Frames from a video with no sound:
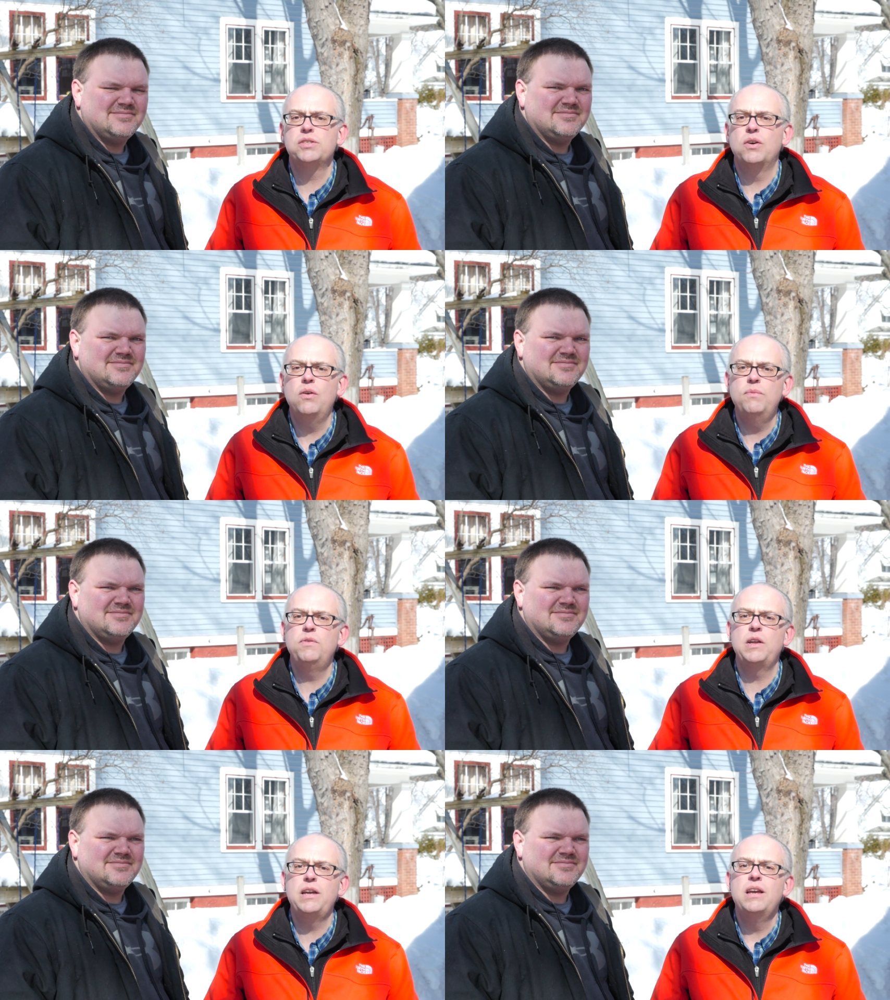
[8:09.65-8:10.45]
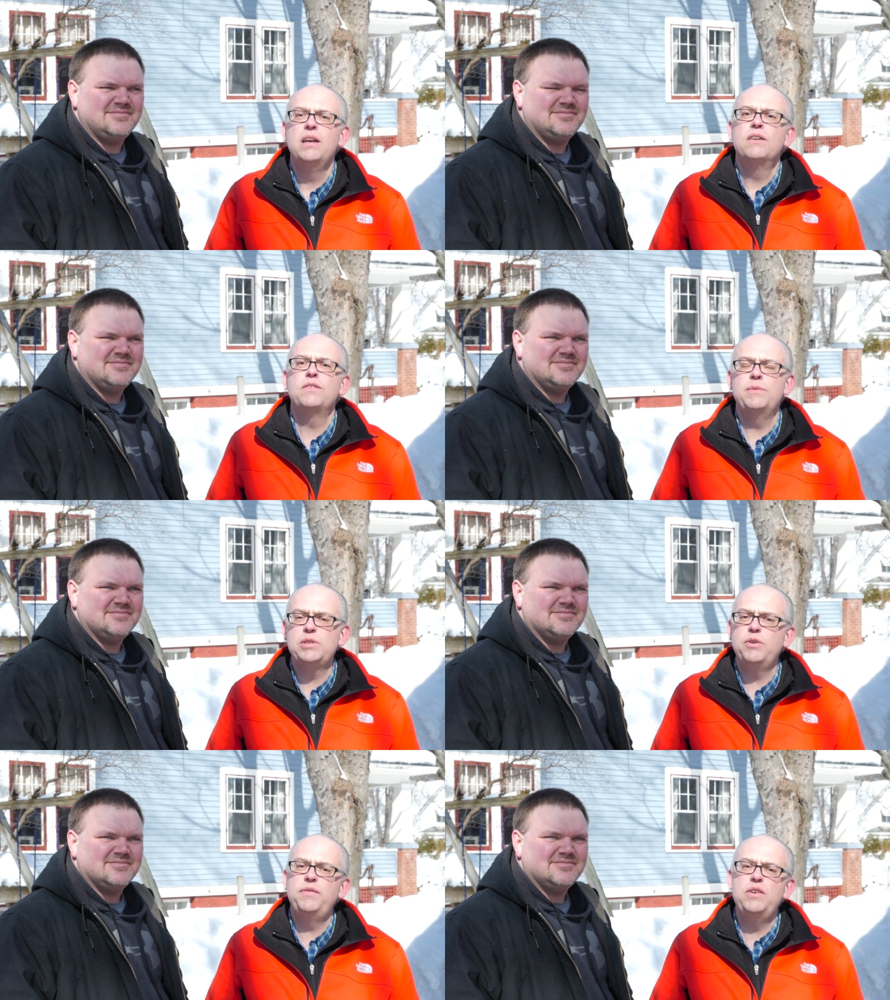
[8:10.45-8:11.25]
Speaker 1: So hopefully from
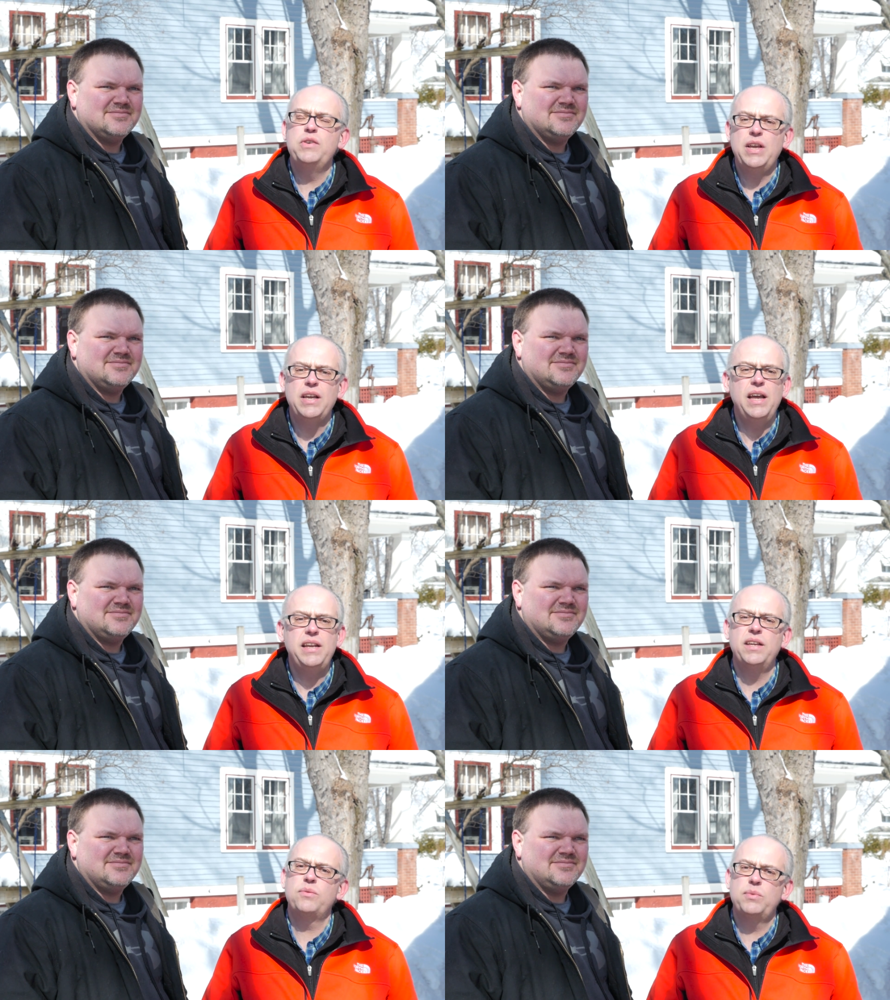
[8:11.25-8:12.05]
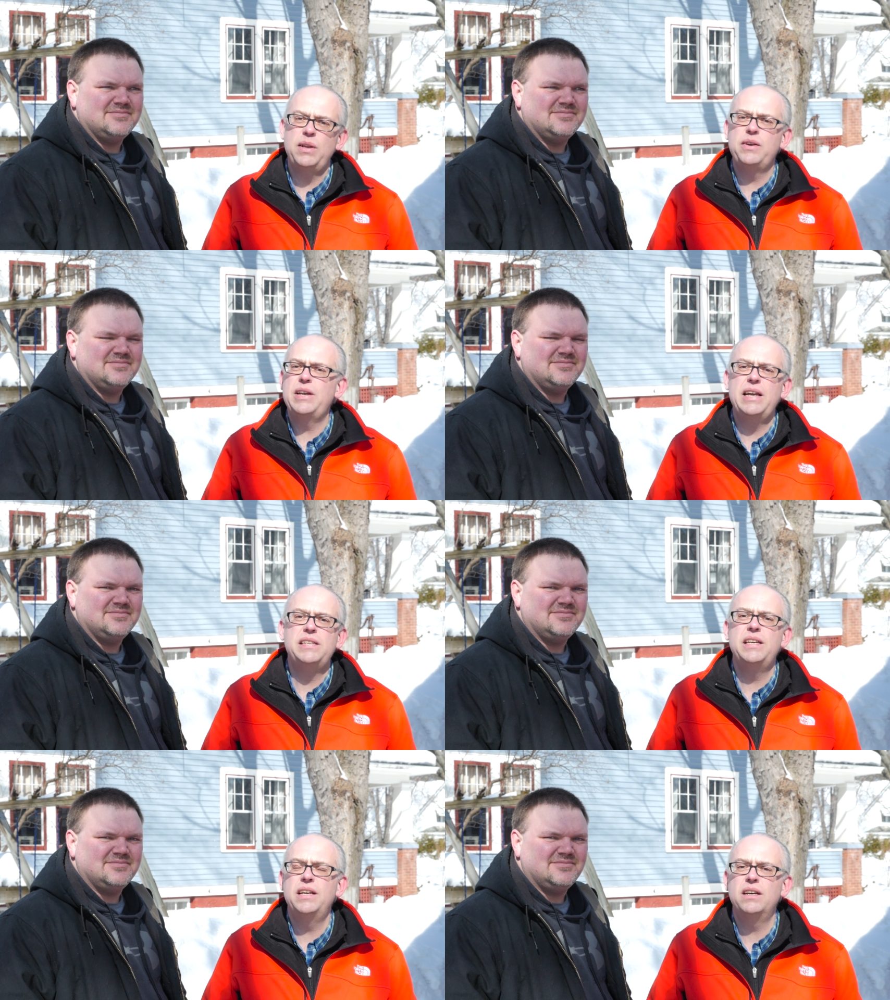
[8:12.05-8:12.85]
this review you can kind of get a really good
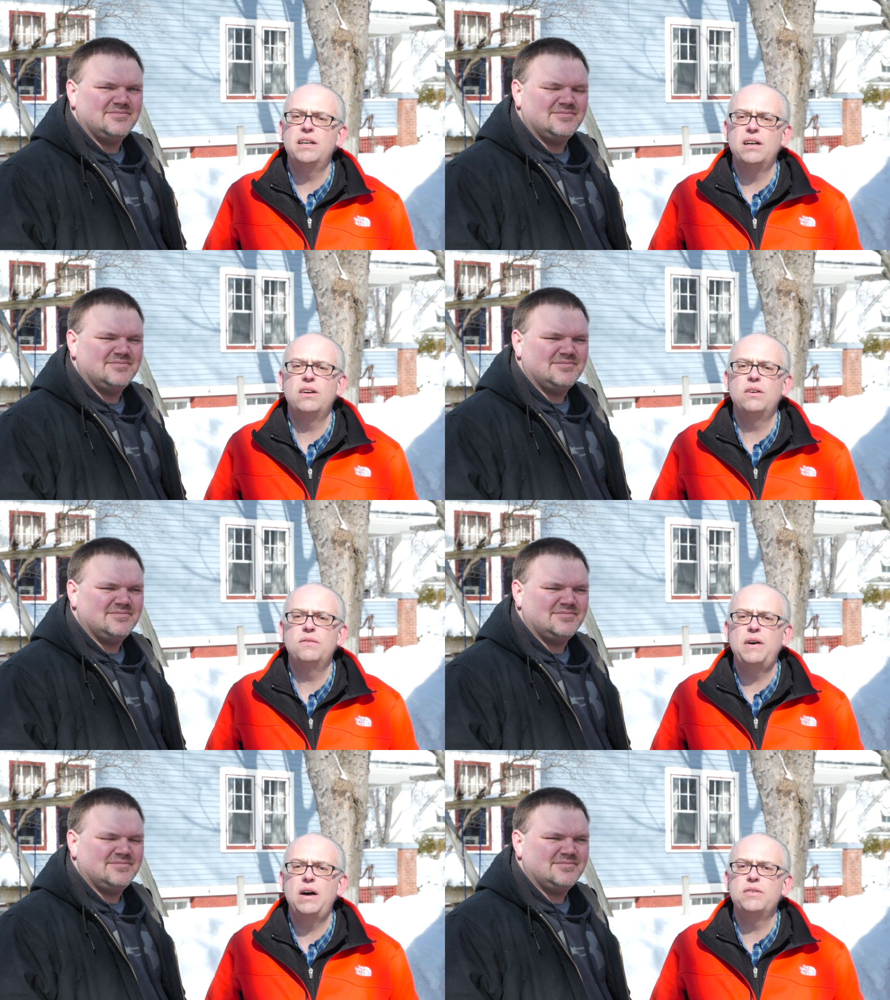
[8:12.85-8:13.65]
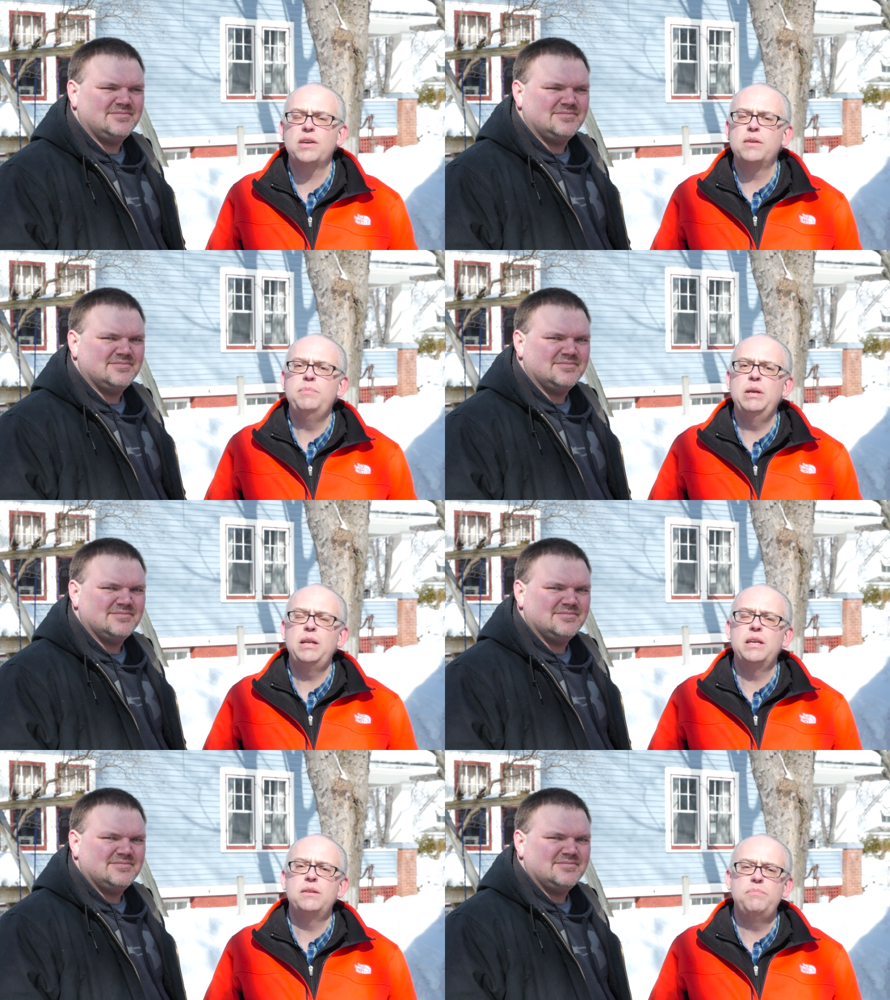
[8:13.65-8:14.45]
idea of how the
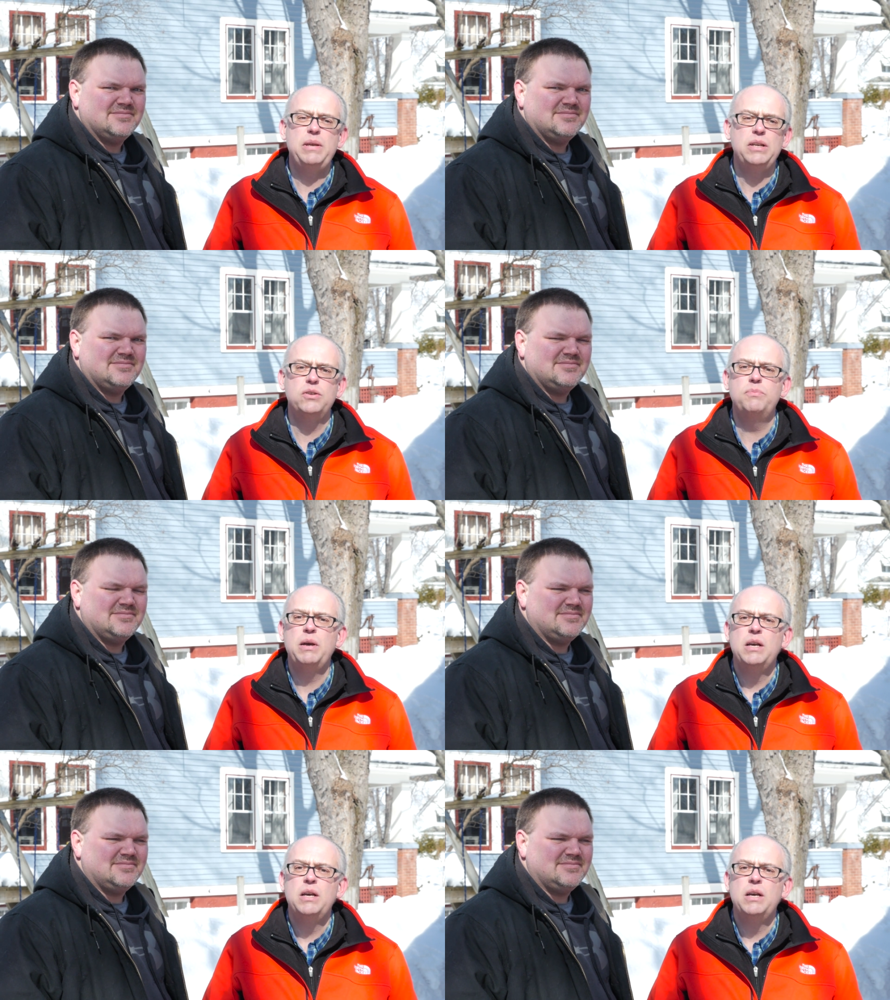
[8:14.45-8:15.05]
Chameleon P-Loop